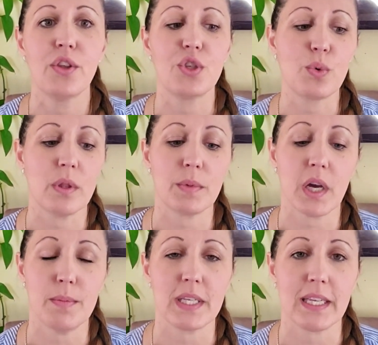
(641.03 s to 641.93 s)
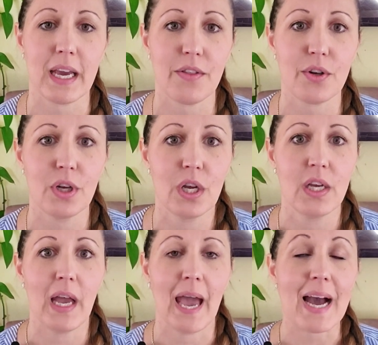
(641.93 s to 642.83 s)
The two of them come together
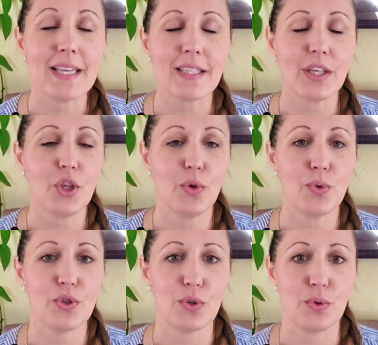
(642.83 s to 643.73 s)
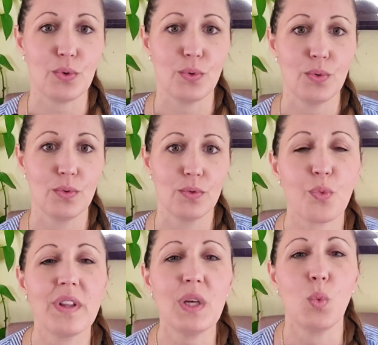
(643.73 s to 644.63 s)
asking you to
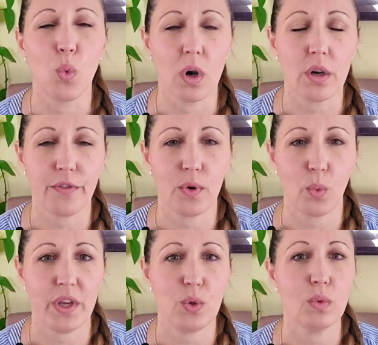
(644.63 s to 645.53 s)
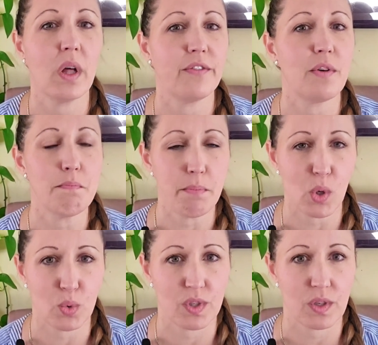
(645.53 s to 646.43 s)
really work for what you love
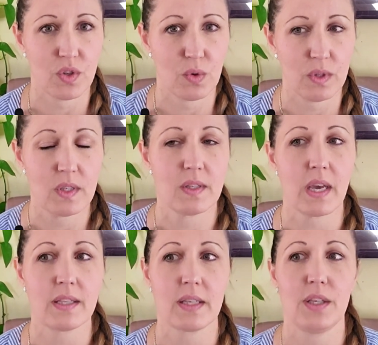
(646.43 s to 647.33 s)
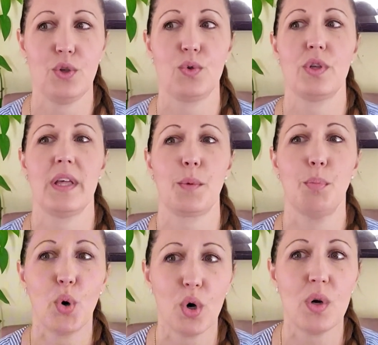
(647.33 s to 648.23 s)
most. So this is asking you to like
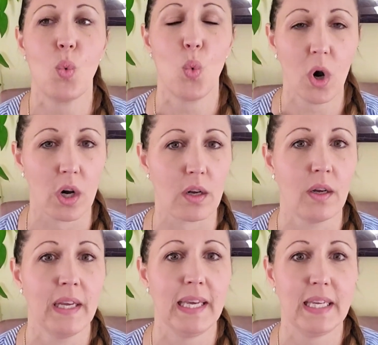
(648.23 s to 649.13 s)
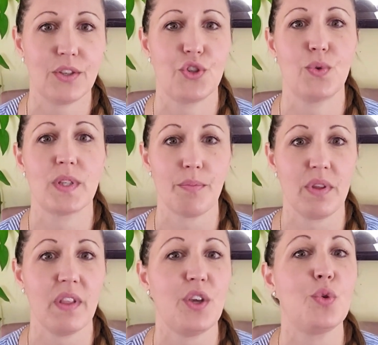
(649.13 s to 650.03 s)
put work into
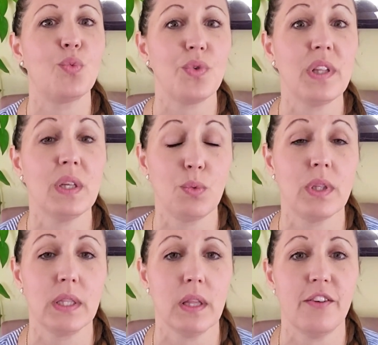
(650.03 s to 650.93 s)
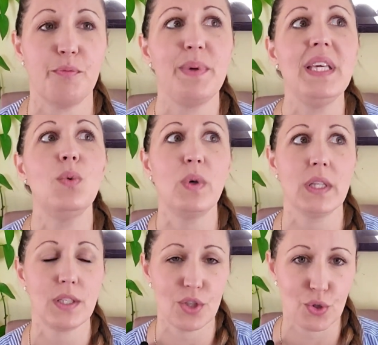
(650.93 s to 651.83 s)
something that you really, really love. Be
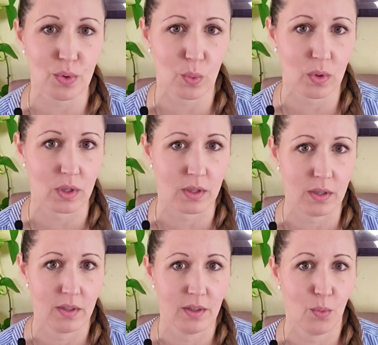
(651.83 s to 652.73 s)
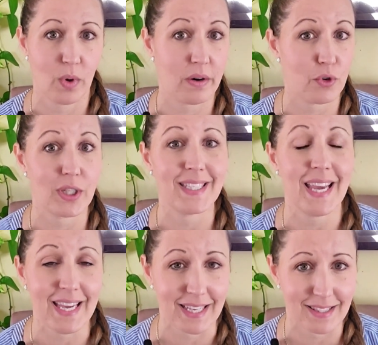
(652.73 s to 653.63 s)
willing to do the work, whatever it
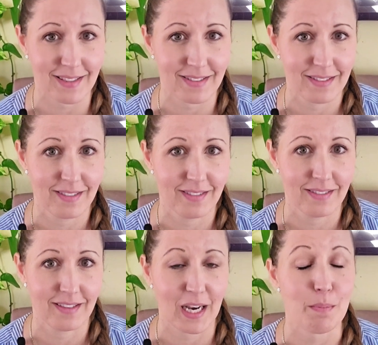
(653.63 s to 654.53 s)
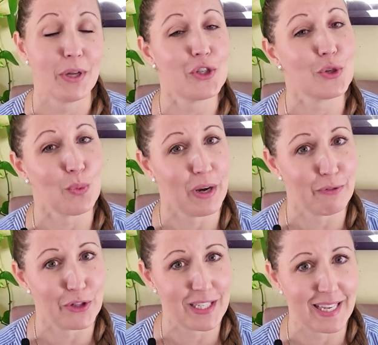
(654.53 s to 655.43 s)
takes. And I mentioned
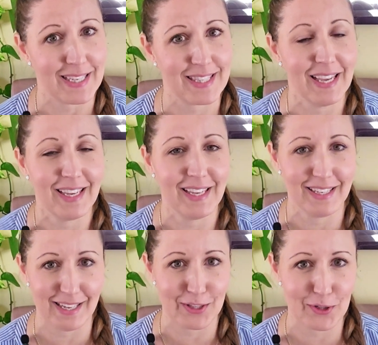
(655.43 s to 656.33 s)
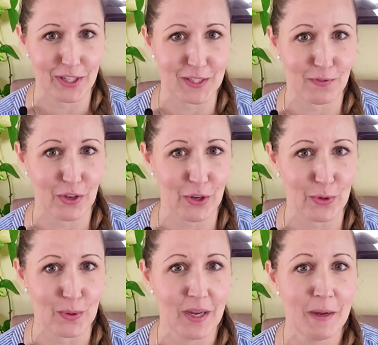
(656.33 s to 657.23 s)
whatever it takes in yesterday's
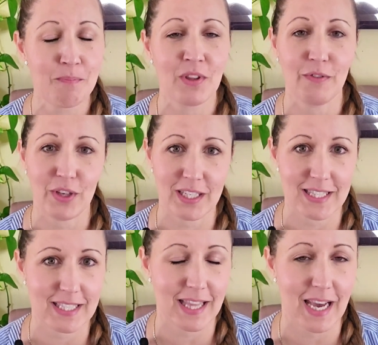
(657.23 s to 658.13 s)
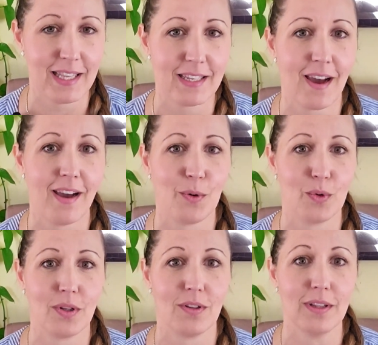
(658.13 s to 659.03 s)
video. If you didn't see that, I
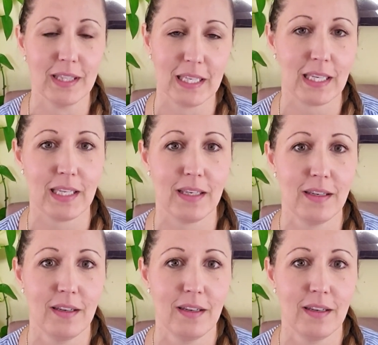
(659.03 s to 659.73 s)
will link it